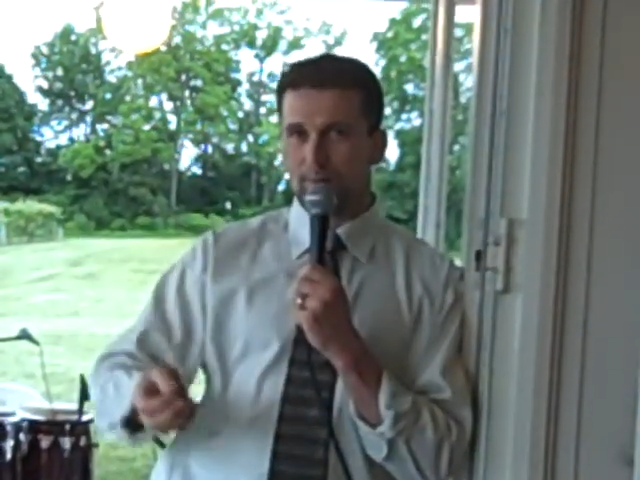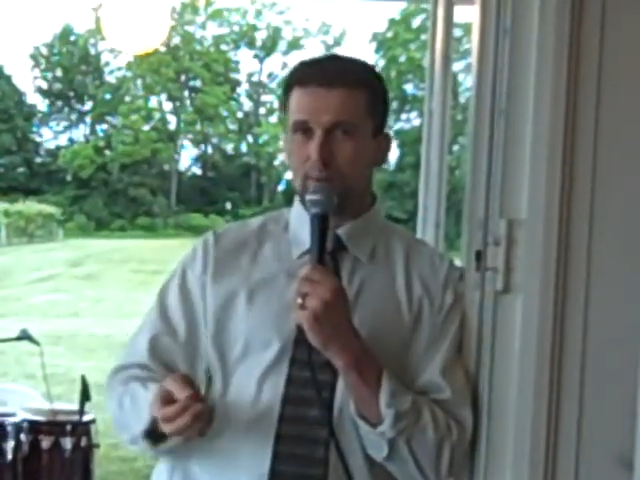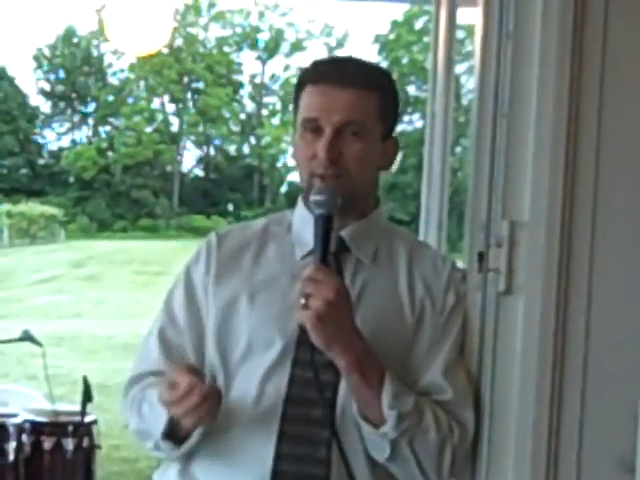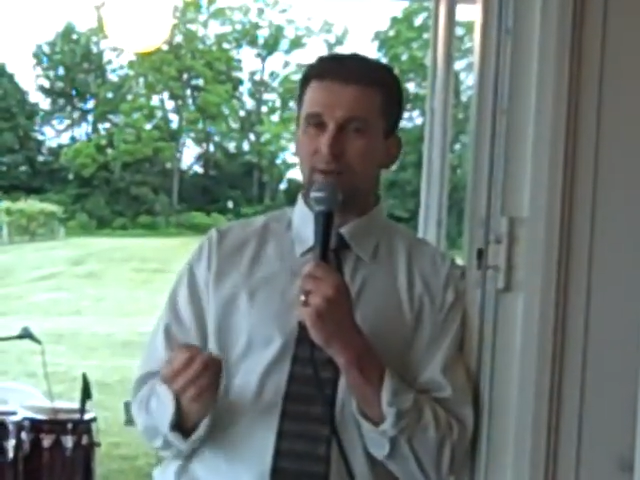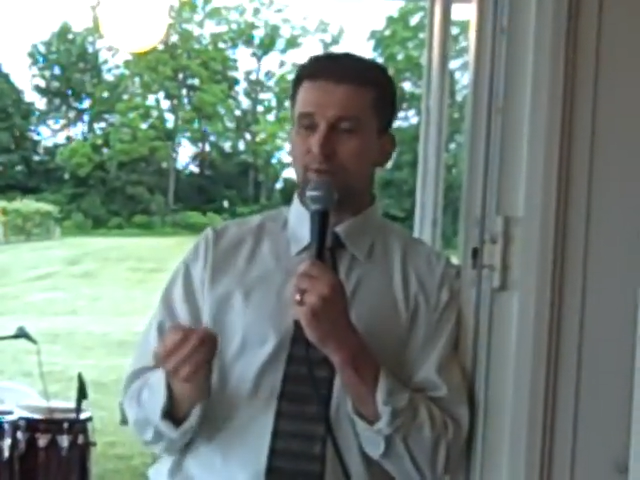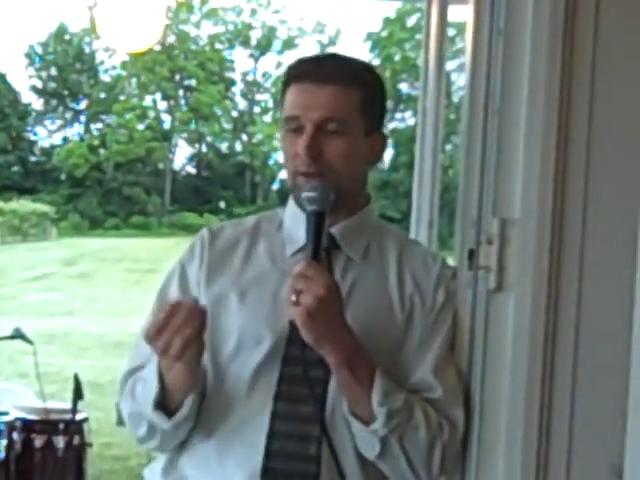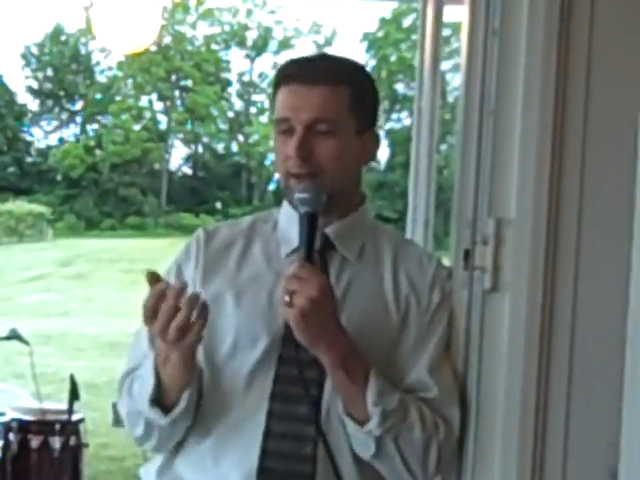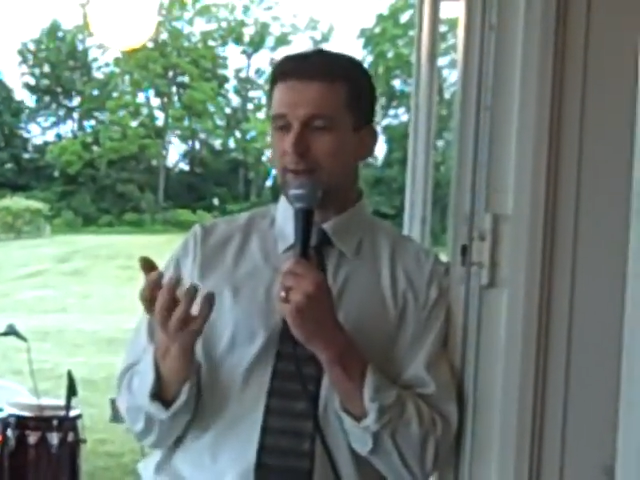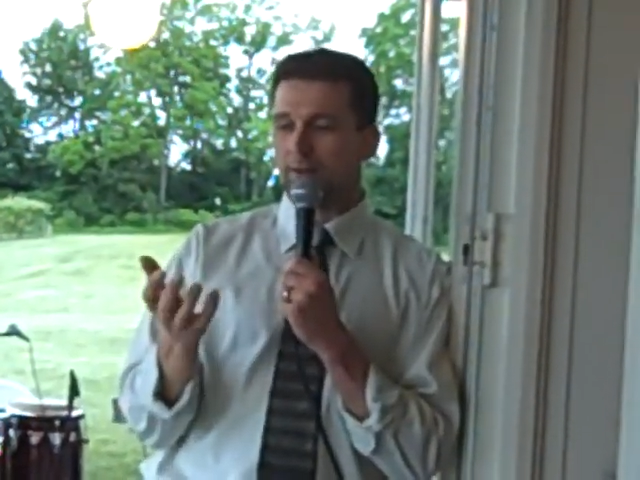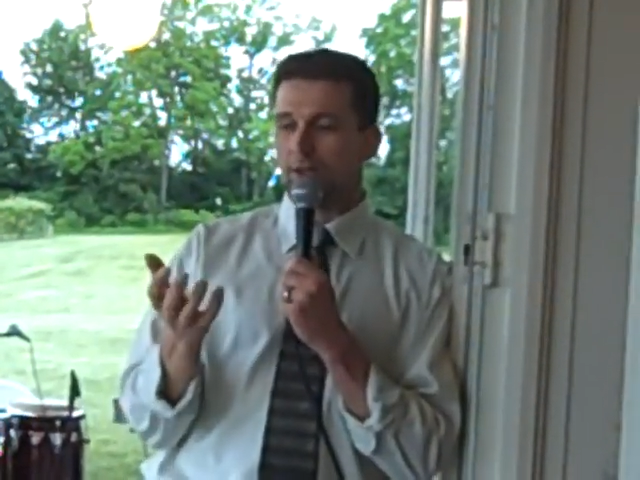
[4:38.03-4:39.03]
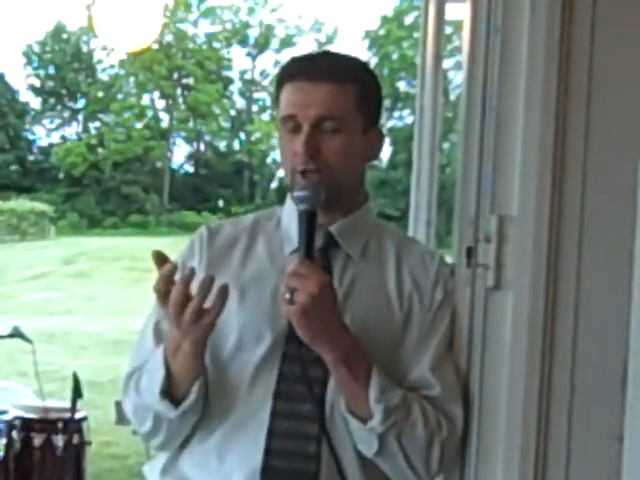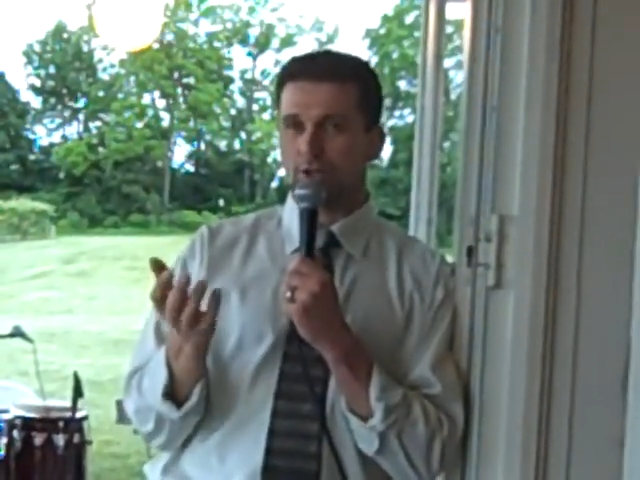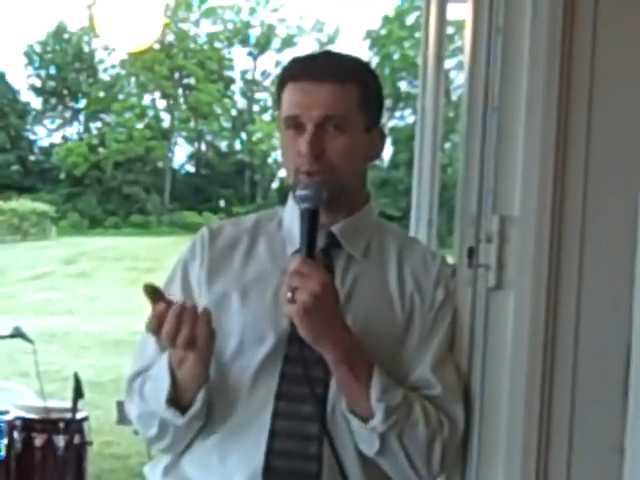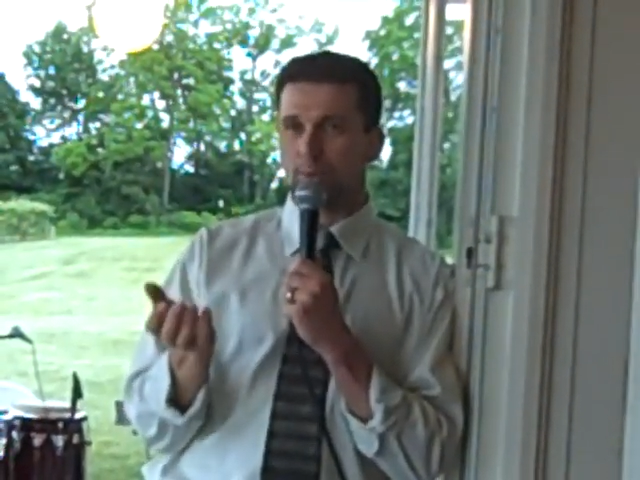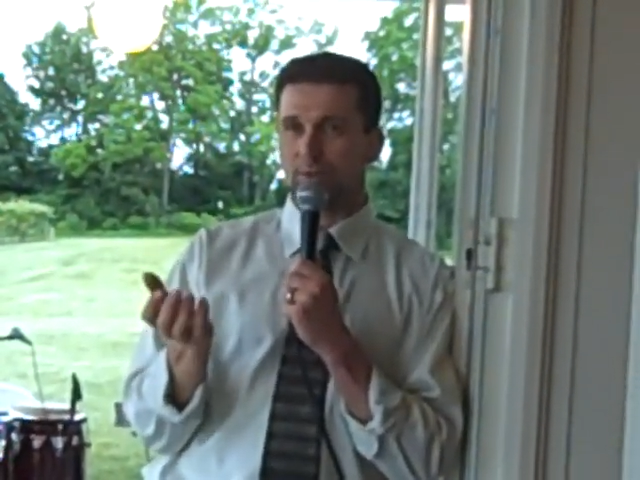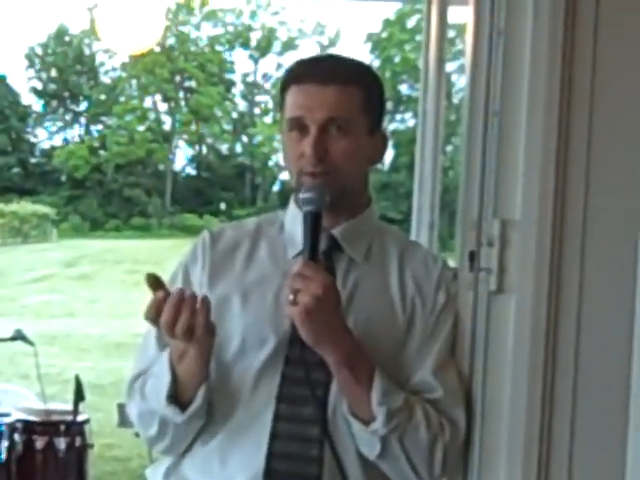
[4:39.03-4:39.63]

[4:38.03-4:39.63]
you would have like a juice,